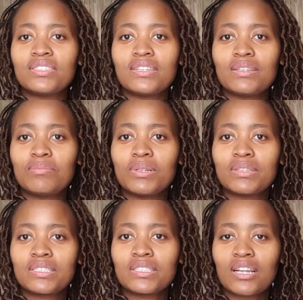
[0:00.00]
is a little
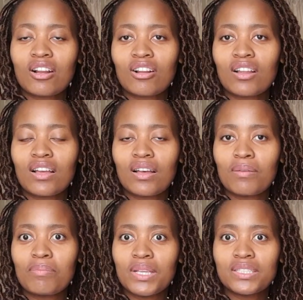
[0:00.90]
bit
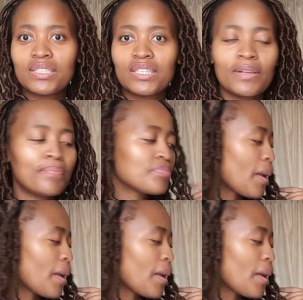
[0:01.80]
messy,